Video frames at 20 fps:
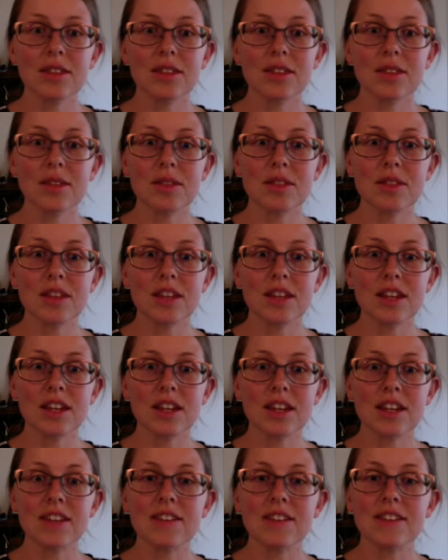The
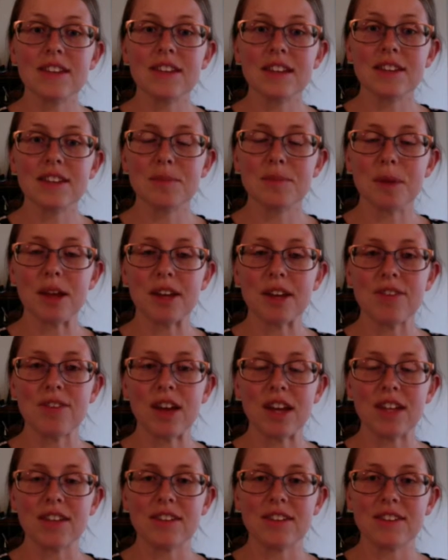Kid Sense Mighty
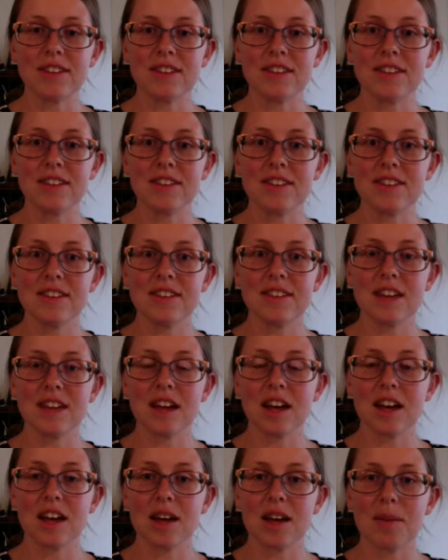Bites. This is
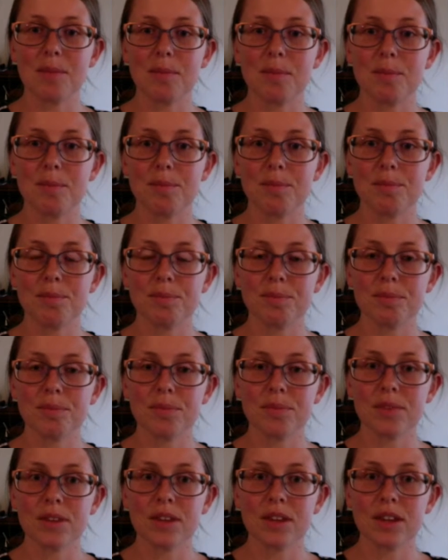a
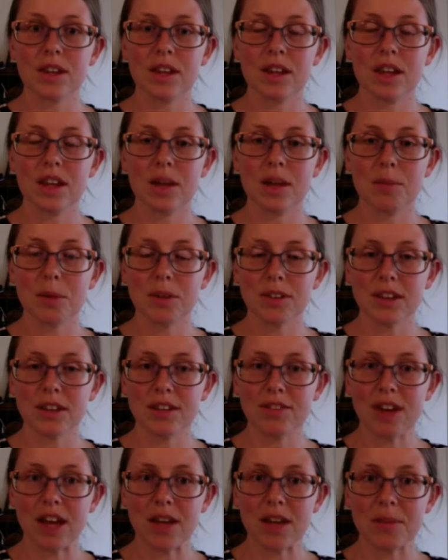
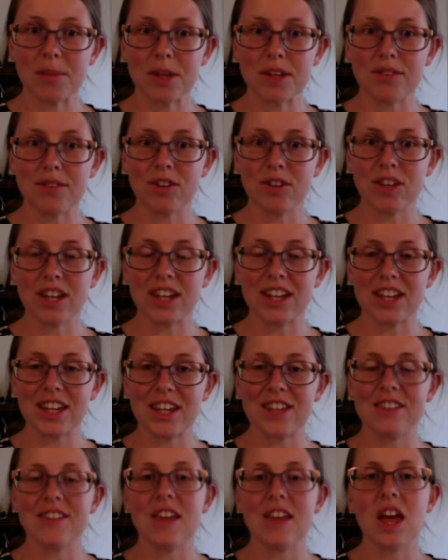multivitamin for
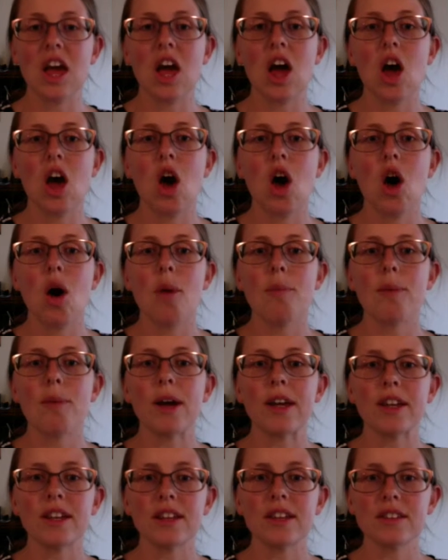kids. My
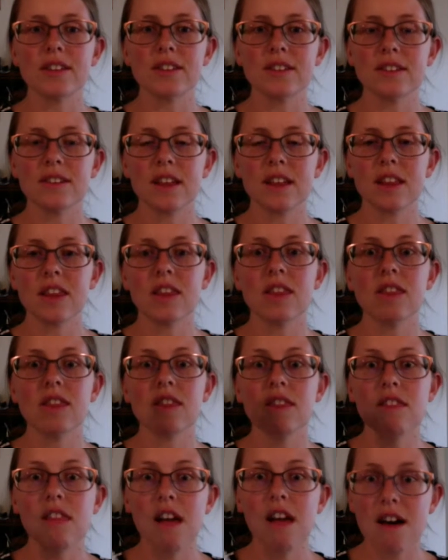kids
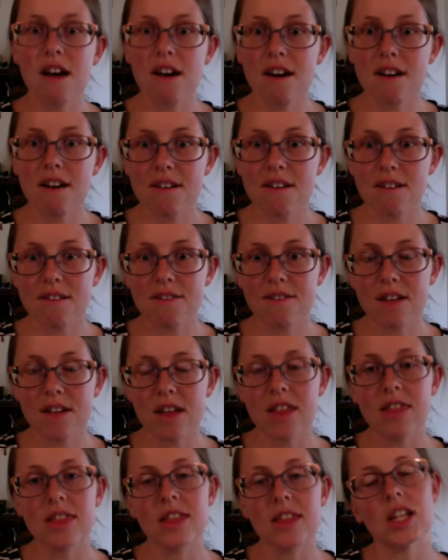love
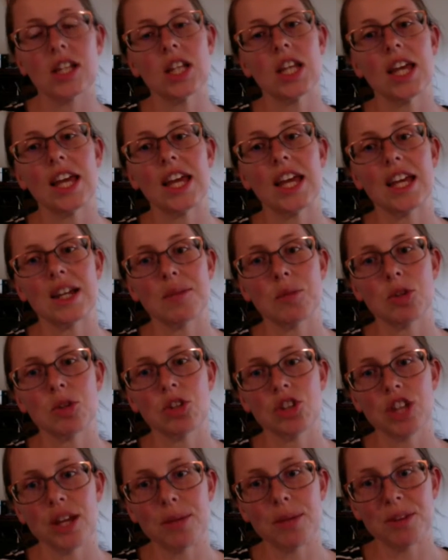little
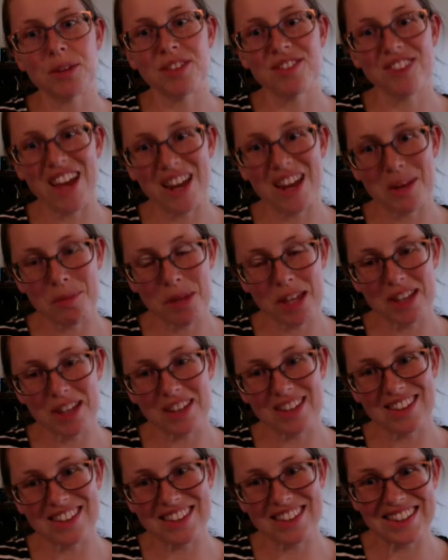animal-shaped
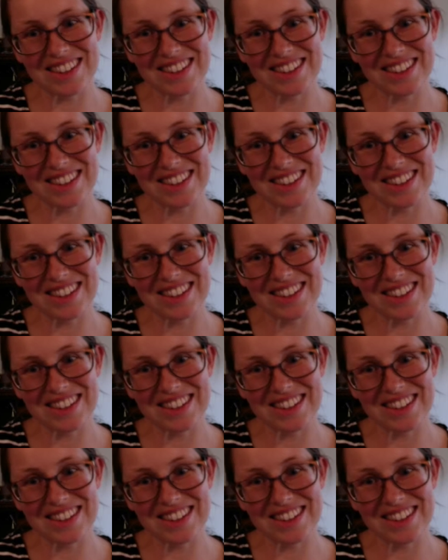vitamins.